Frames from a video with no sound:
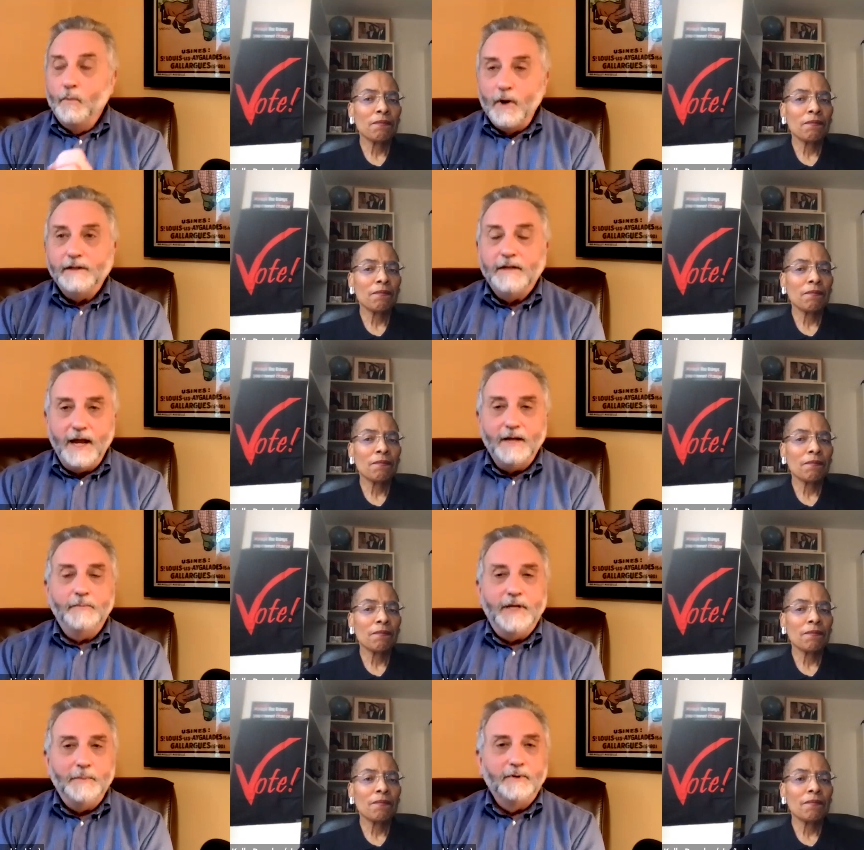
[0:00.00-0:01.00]
Speaker 1: what
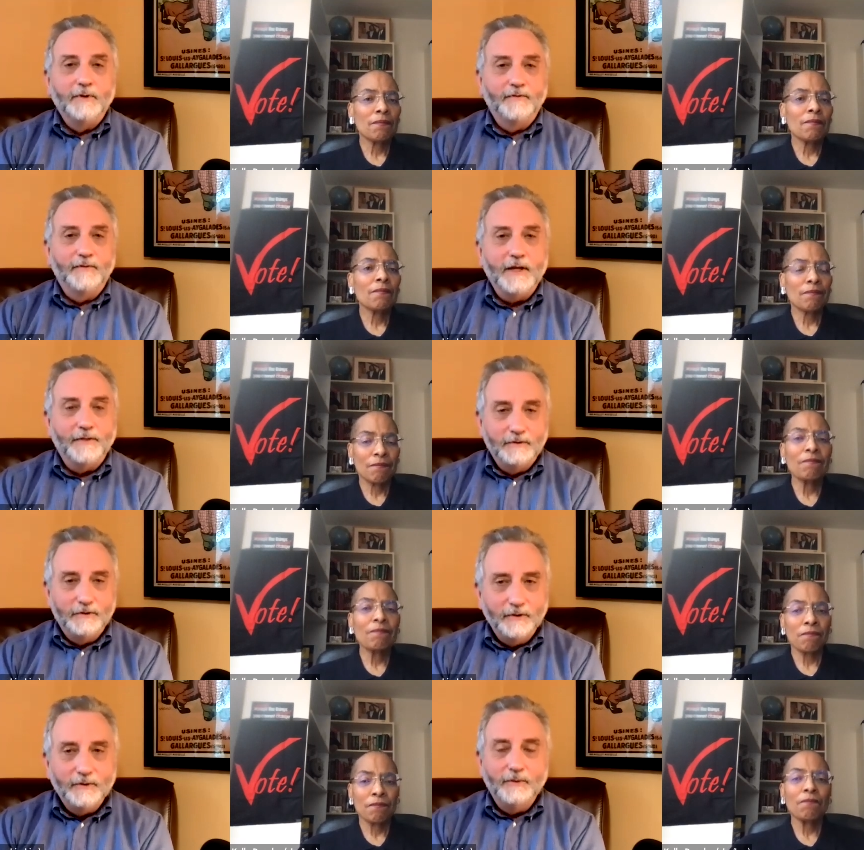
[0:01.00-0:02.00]
can people of faith
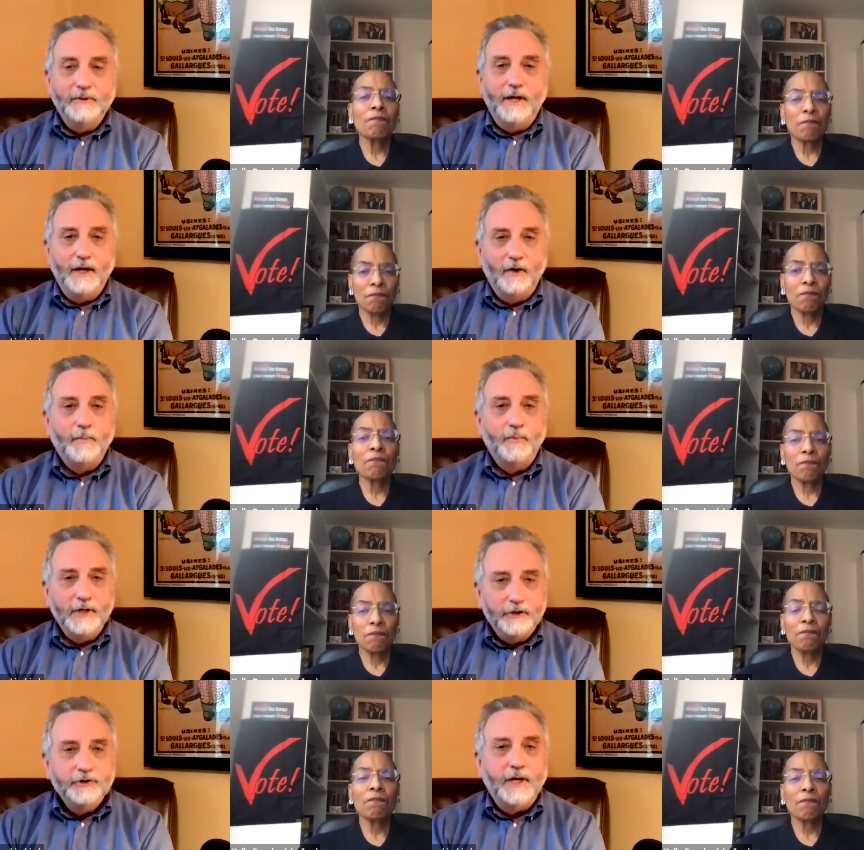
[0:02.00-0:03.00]
do to help
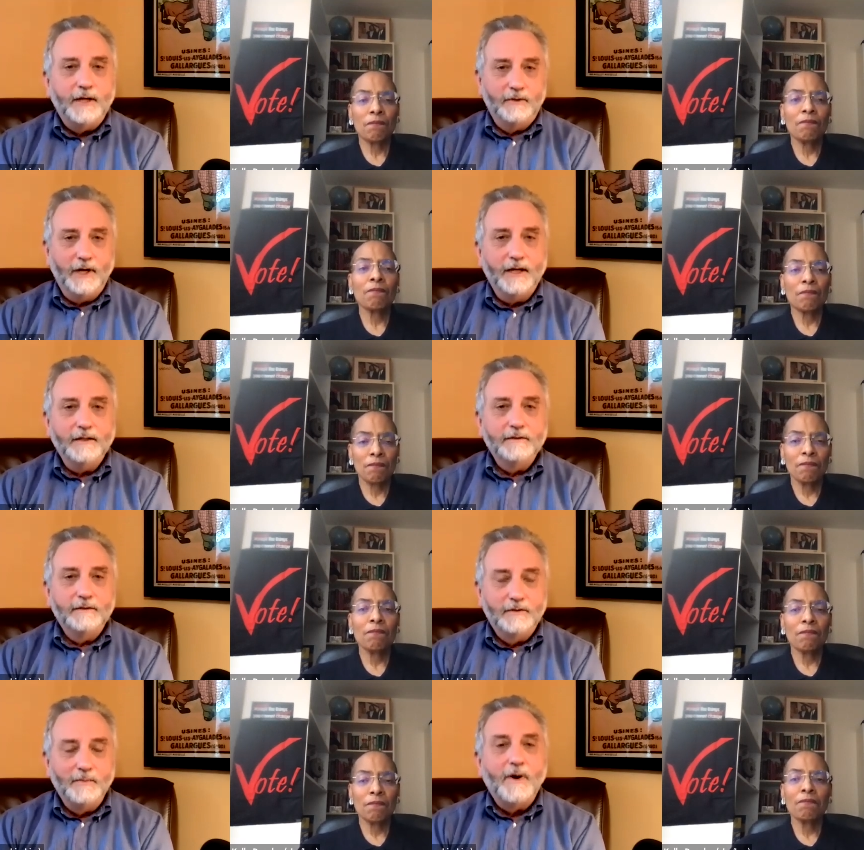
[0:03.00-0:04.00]
regenerate
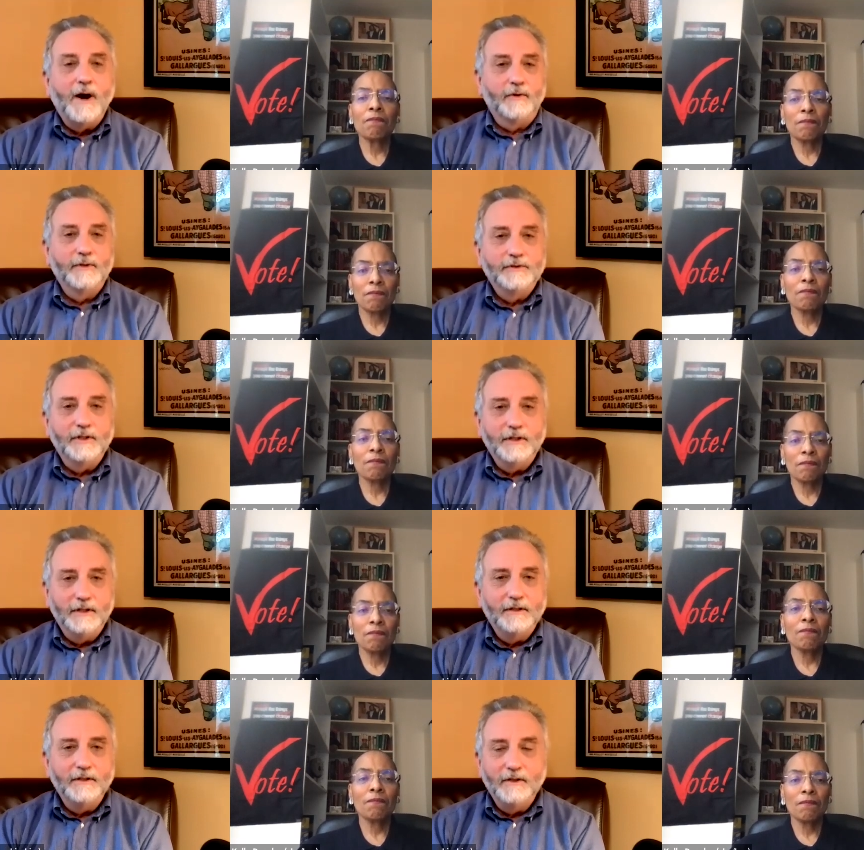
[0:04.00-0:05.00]
democracy
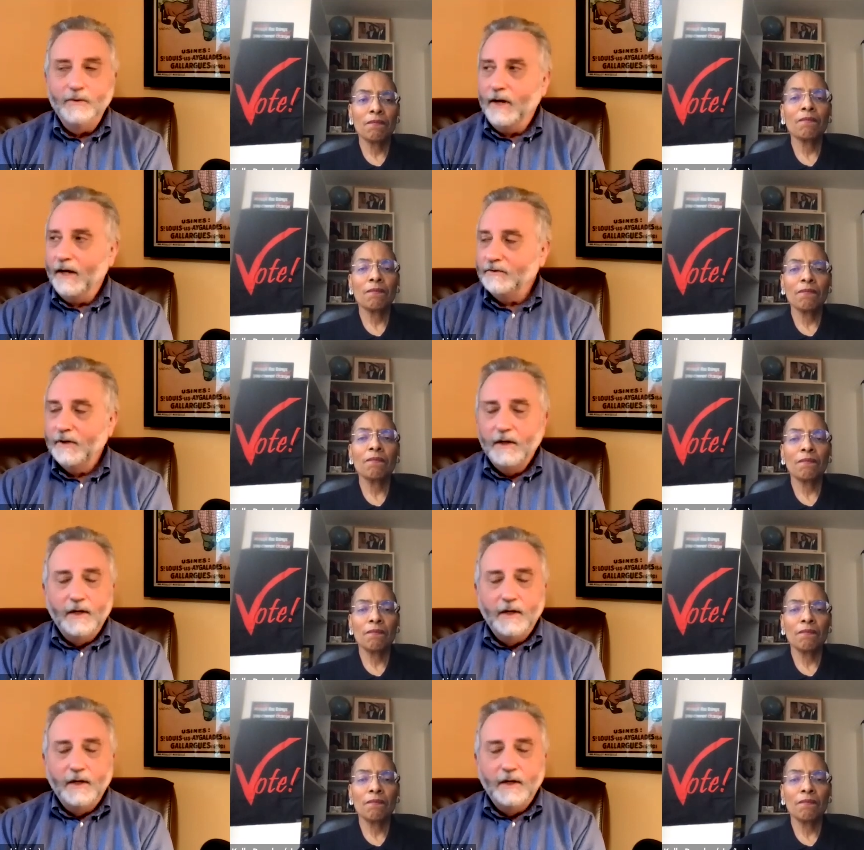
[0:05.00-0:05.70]
in the US